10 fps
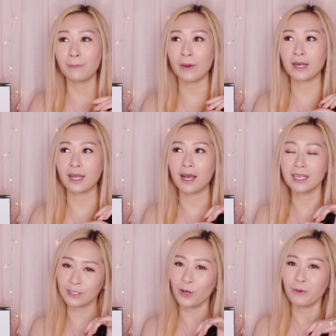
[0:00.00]
but
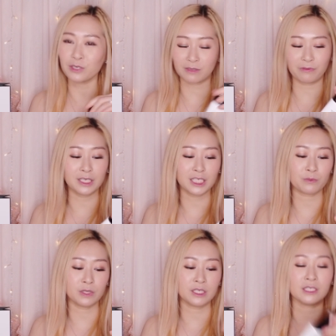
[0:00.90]
it's almost
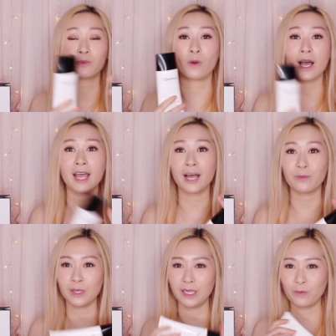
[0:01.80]
finished, which is why
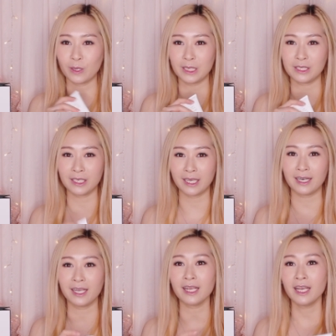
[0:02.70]
I really wanted to
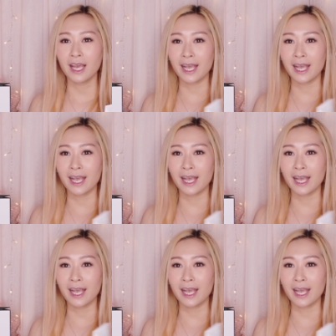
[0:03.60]
get it.